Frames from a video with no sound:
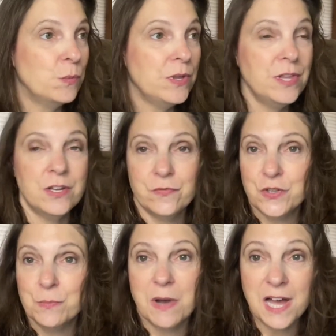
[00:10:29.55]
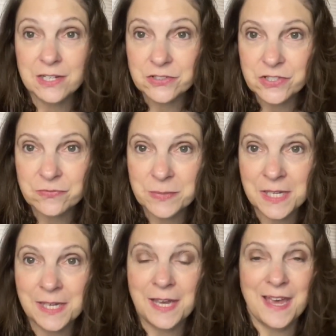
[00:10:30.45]
within a few miles of
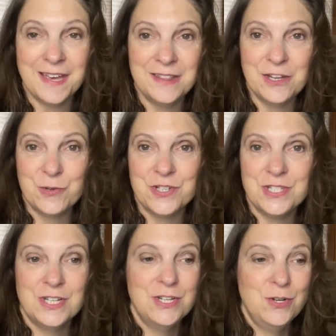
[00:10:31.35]
me, and there was